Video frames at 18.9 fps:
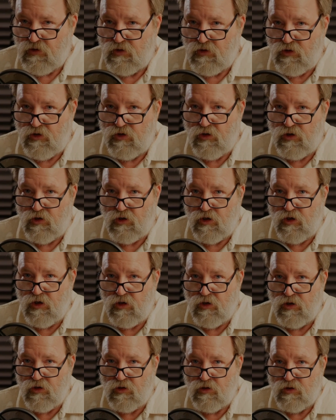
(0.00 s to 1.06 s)
You're a
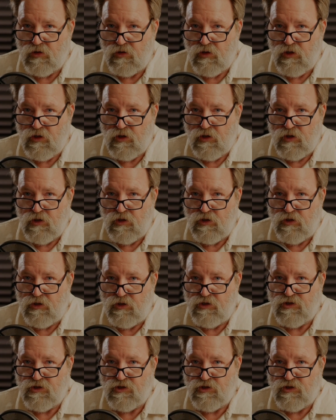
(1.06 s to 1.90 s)
girl. Do you